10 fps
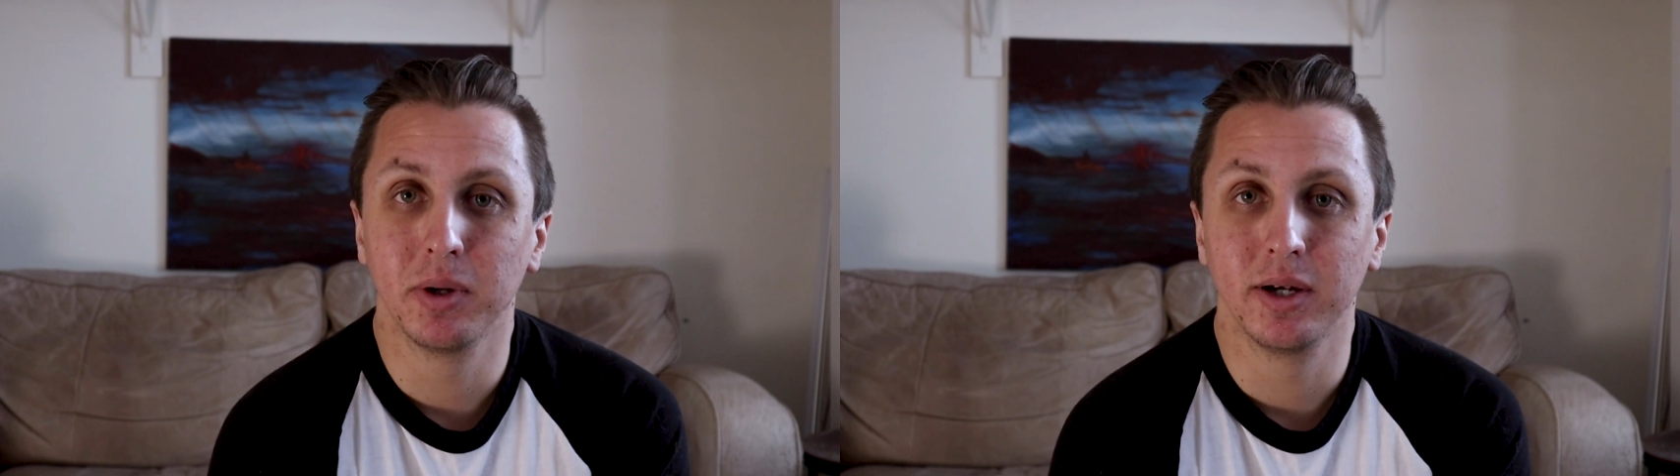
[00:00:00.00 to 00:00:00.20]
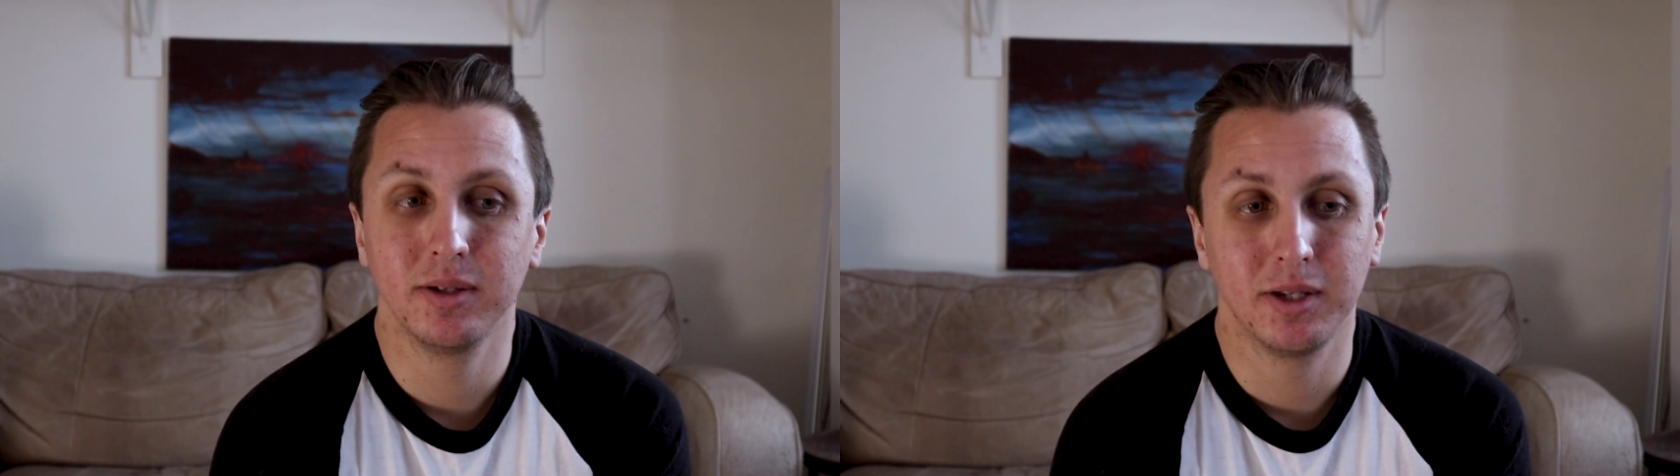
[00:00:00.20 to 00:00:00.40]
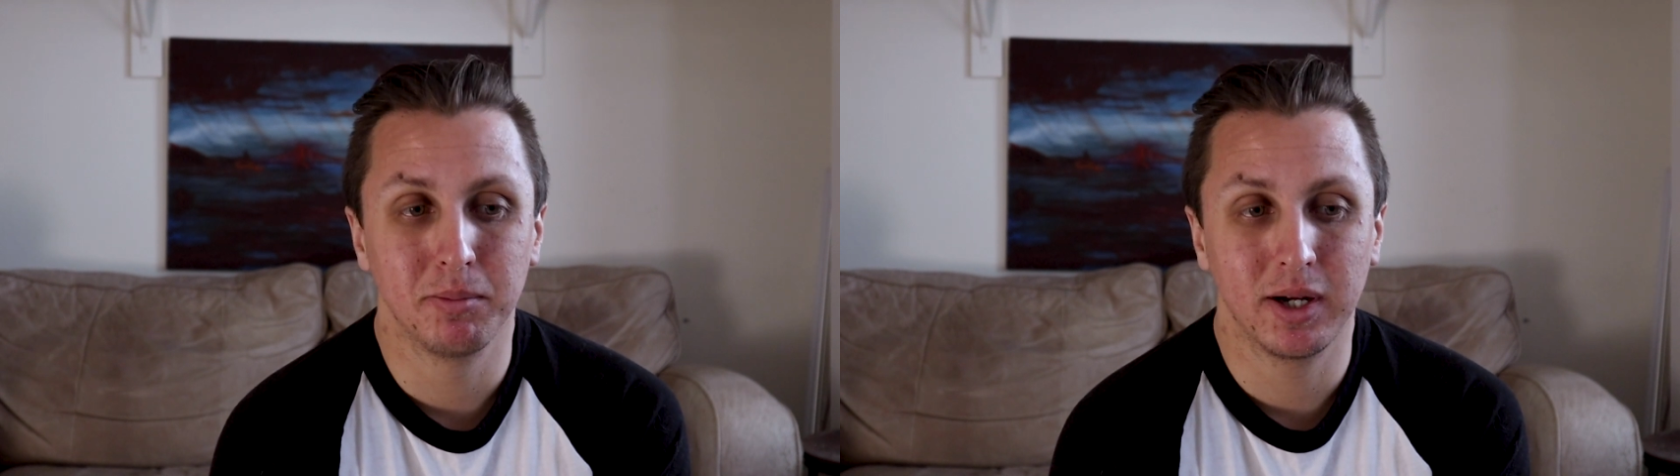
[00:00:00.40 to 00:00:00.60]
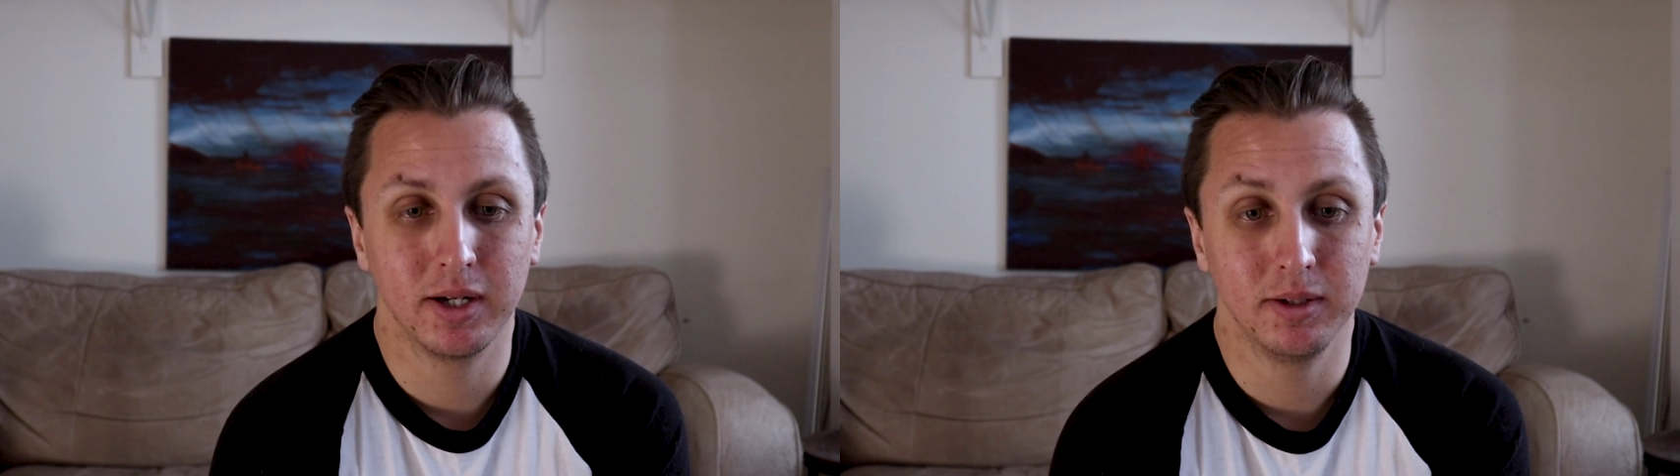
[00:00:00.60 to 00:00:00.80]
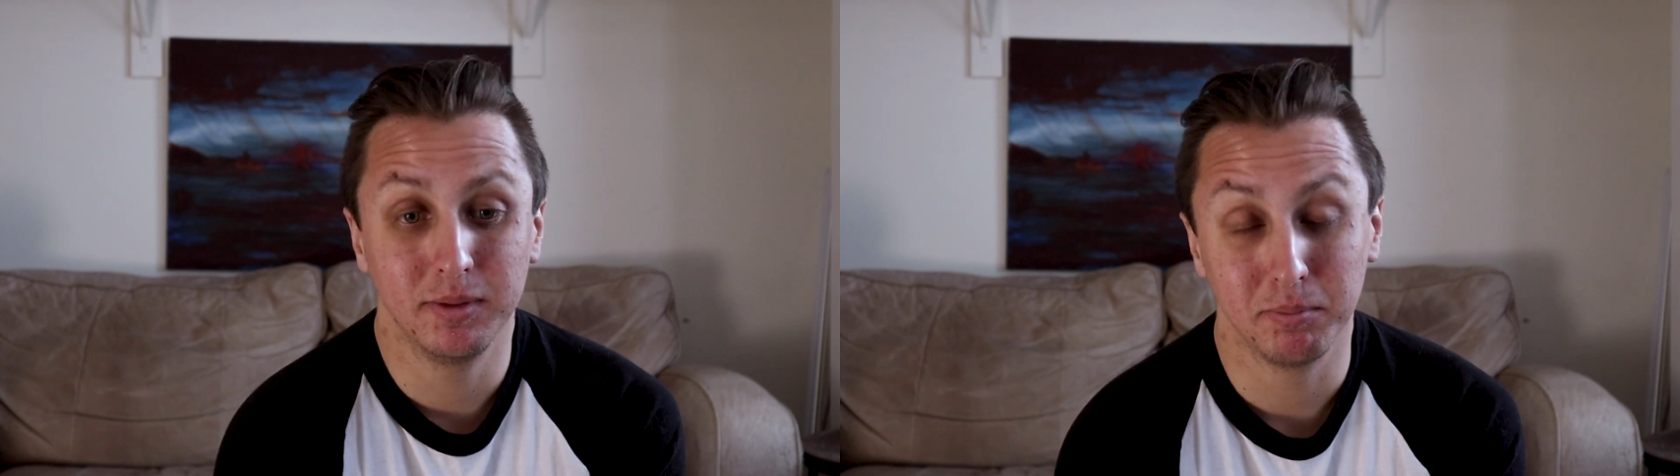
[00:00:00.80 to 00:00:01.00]
but in
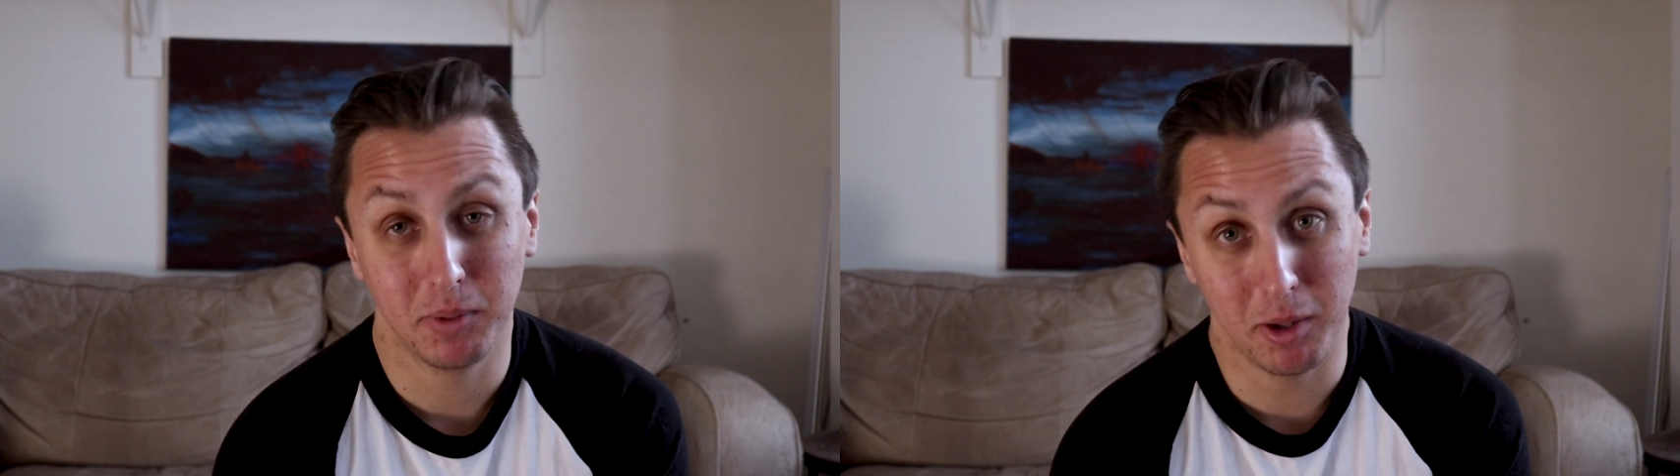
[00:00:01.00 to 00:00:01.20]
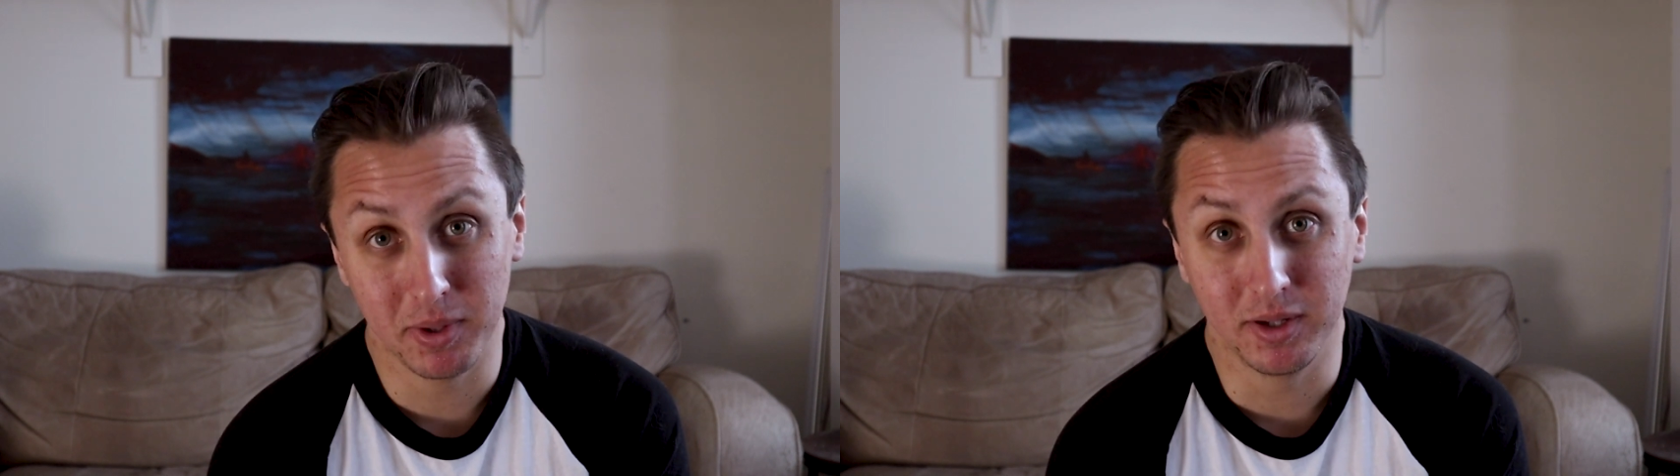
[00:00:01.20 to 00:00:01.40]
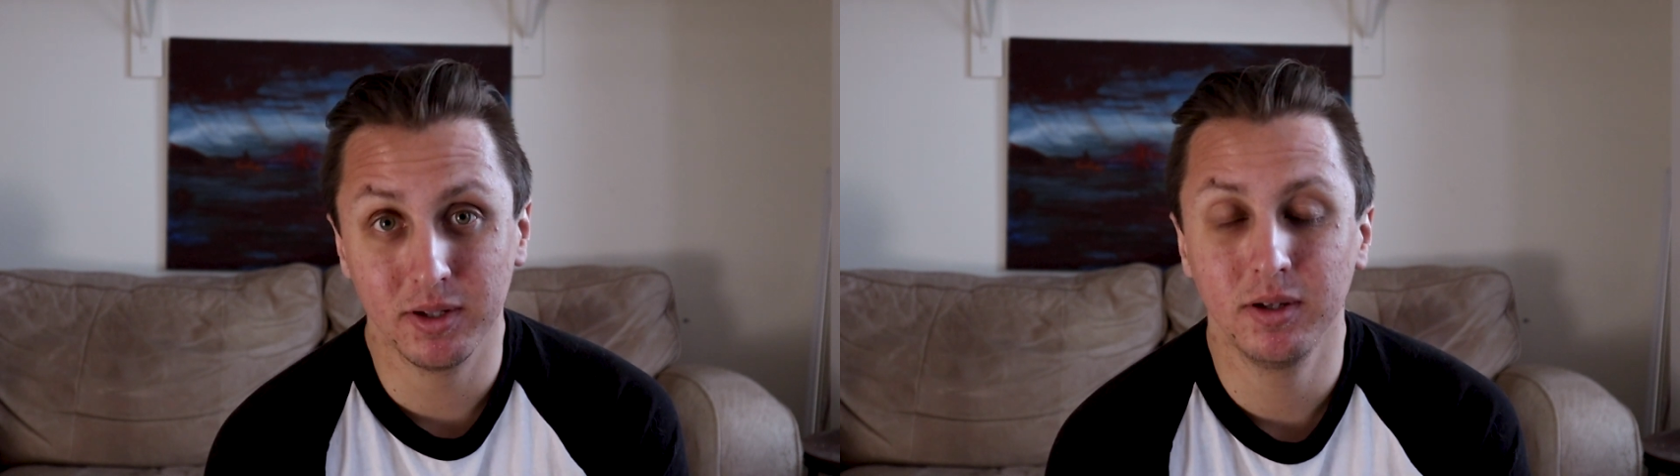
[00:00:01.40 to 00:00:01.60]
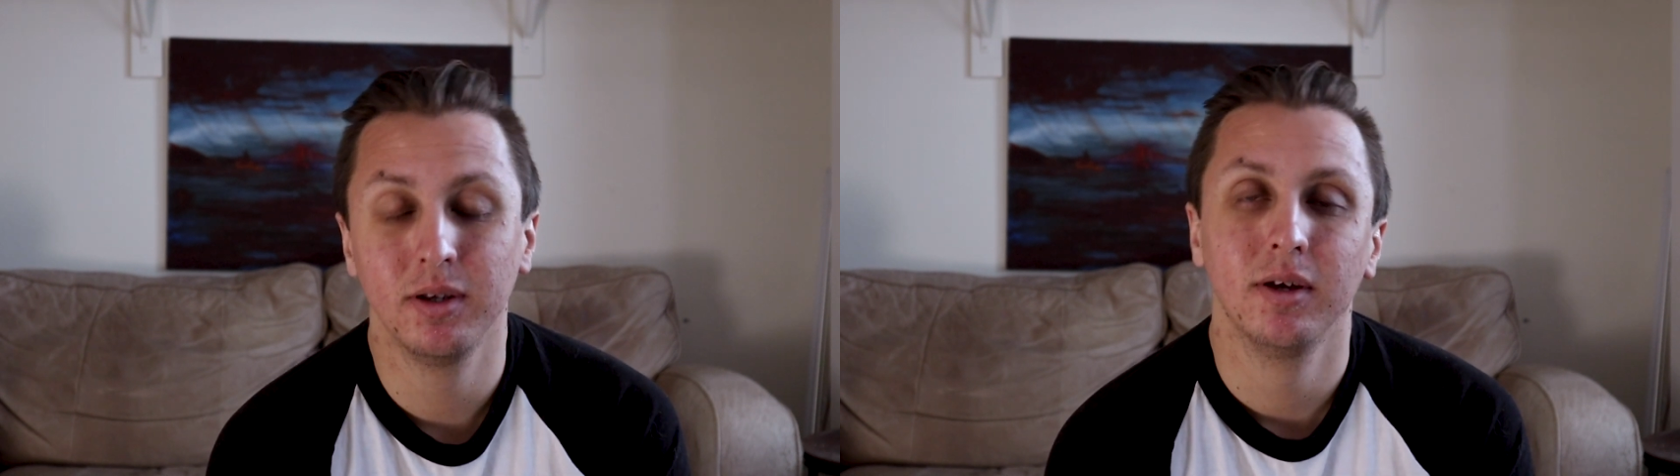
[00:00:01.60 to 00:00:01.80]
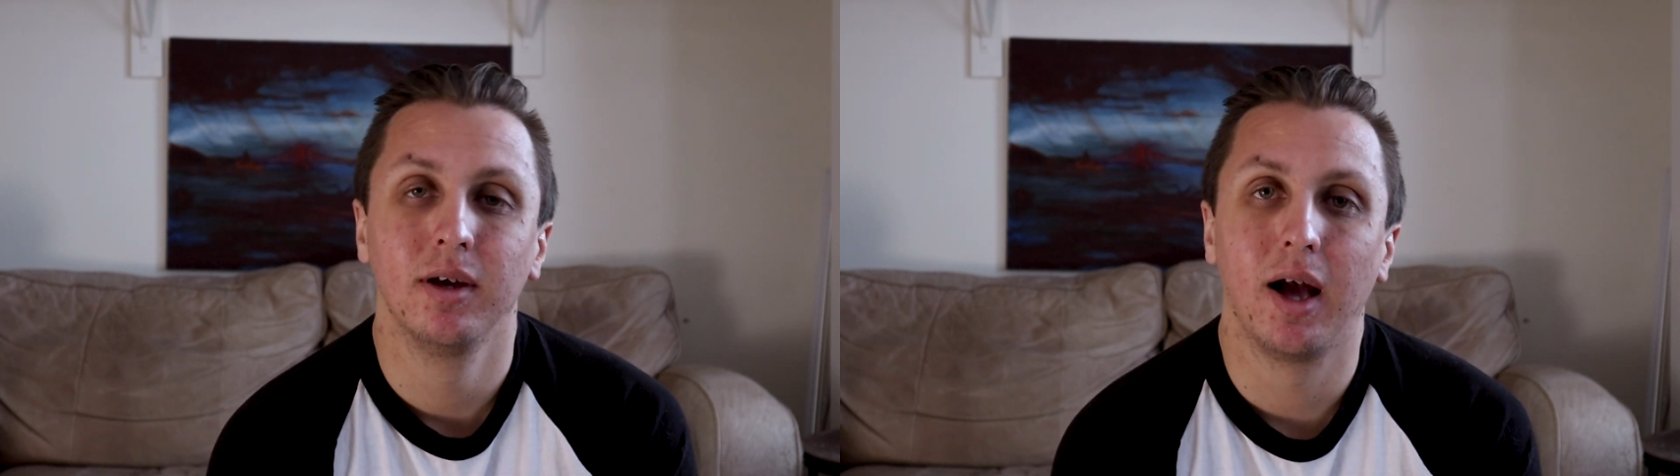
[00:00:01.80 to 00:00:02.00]
my opinion,